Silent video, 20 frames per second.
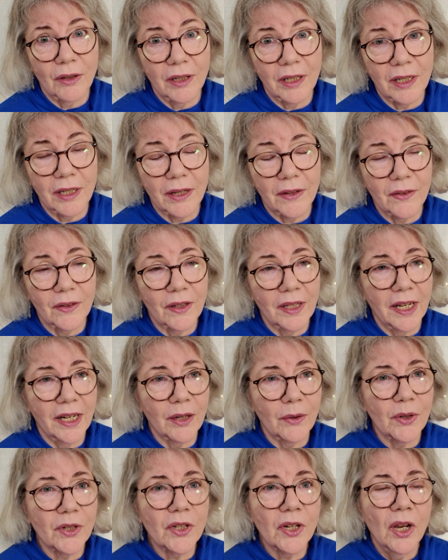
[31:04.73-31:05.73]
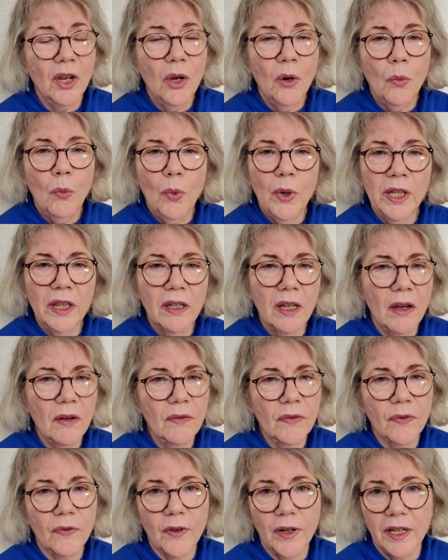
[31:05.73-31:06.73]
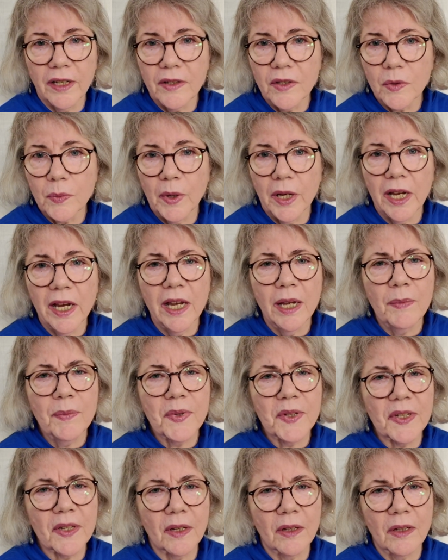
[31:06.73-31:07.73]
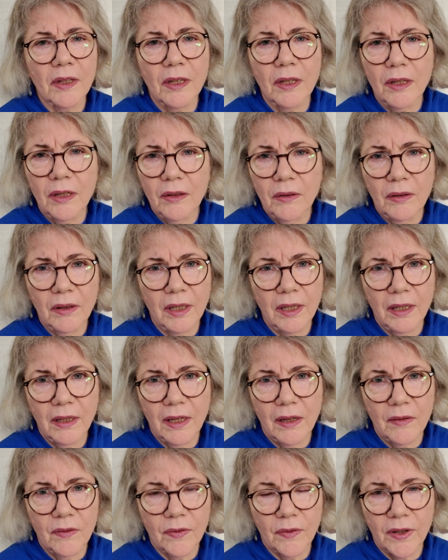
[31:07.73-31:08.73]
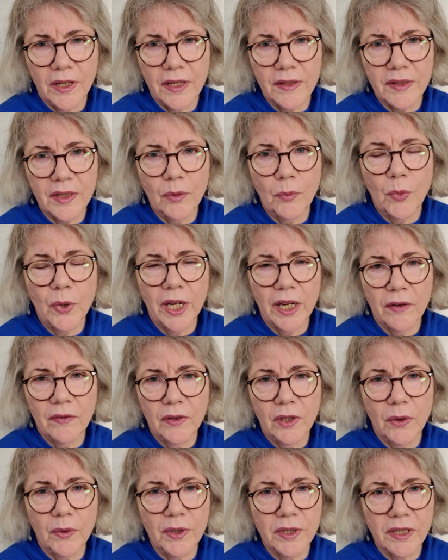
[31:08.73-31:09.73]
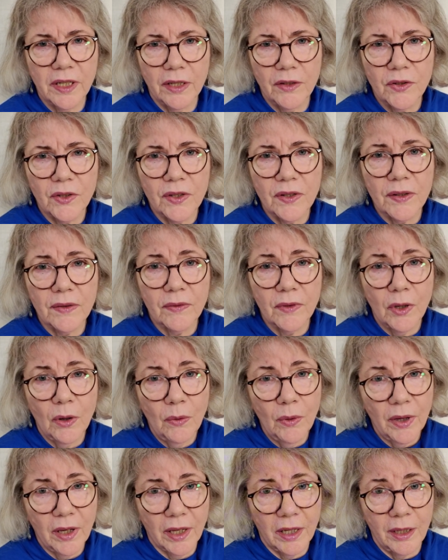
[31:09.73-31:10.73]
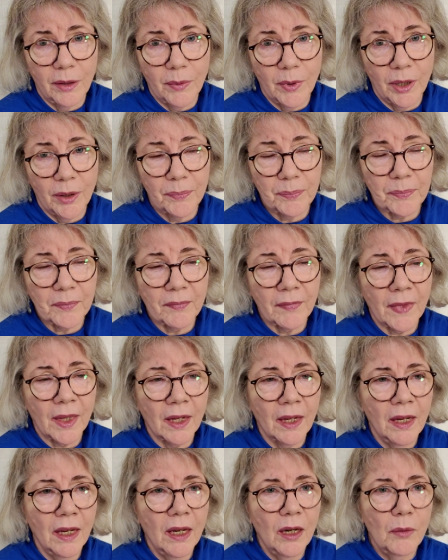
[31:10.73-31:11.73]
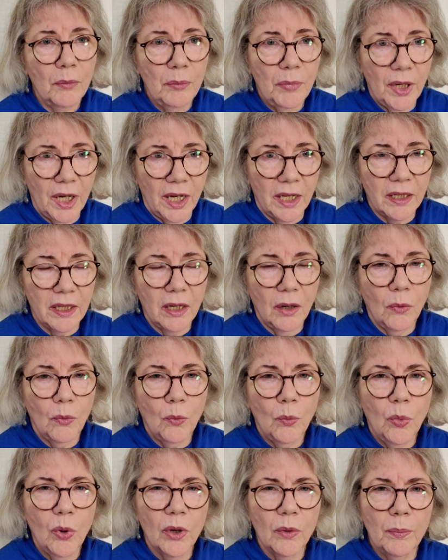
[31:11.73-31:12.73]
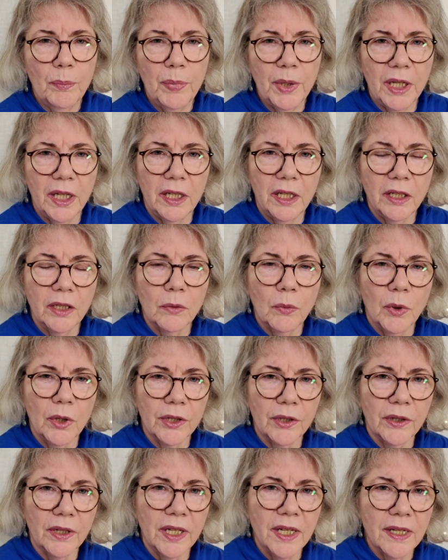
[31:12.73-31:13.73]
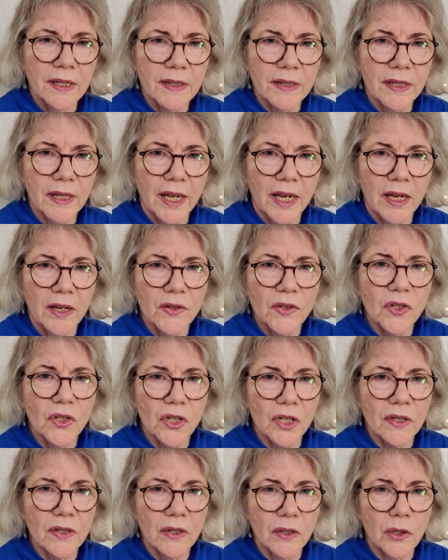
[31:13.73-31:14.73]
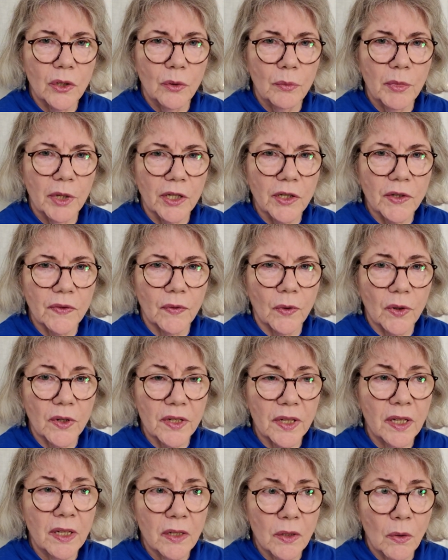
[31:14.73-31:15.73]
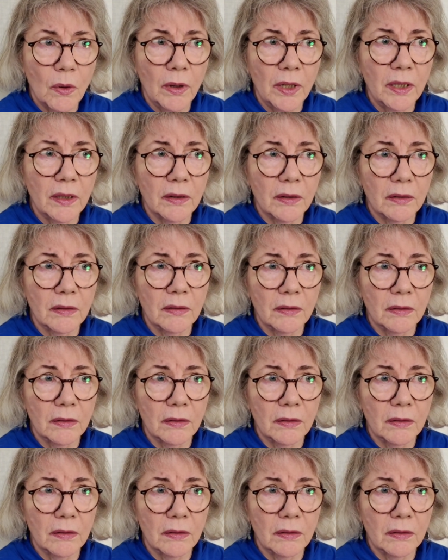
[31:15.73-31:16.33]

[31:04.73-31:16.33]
learn another language. We love France. We absolutely love France, and we have no intentions of going anywhere. But we're beginning to wonder, is the house just too much for us? It's quite